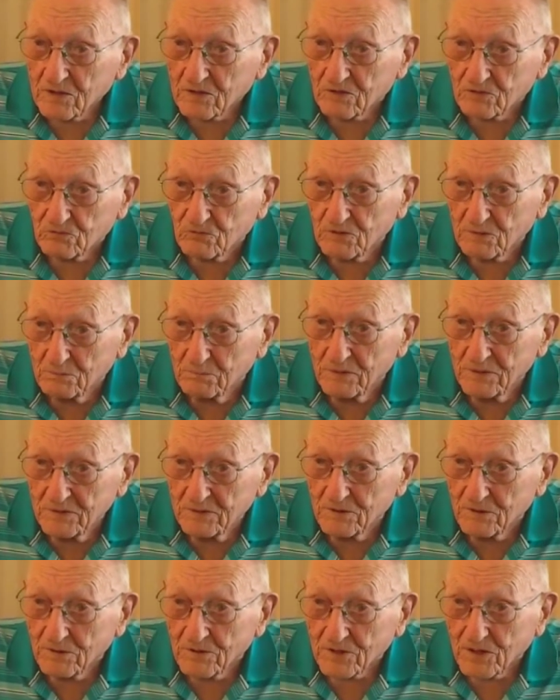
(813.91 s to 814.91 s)
because we'd been
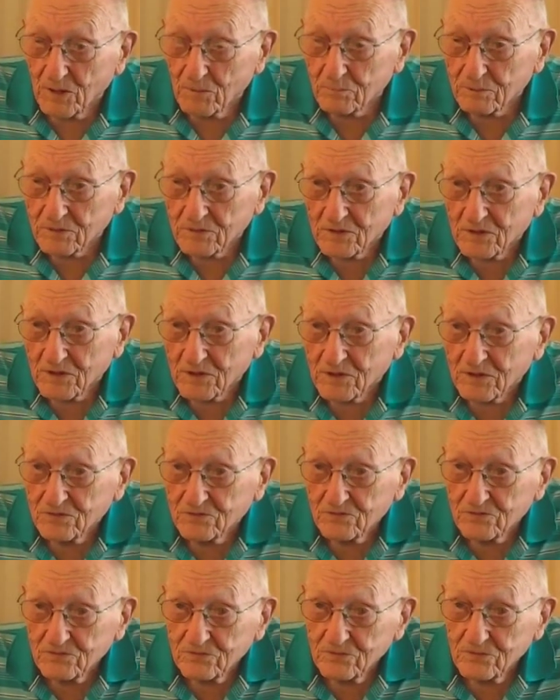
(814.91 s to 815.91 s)
there a couple of
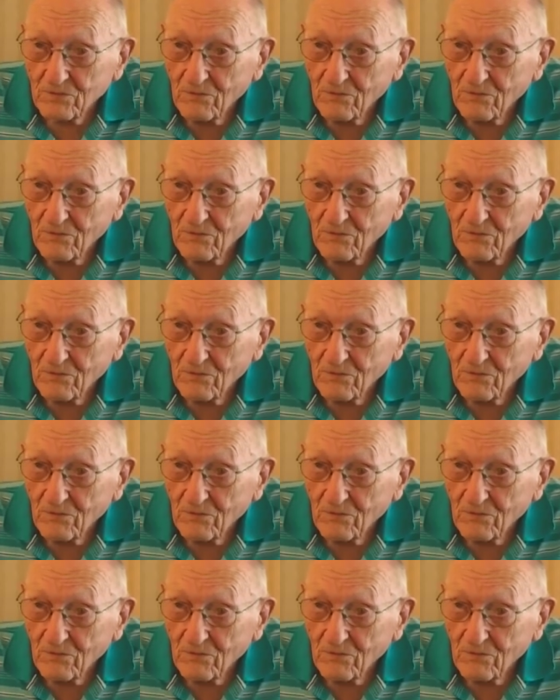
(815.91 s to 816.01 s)
days,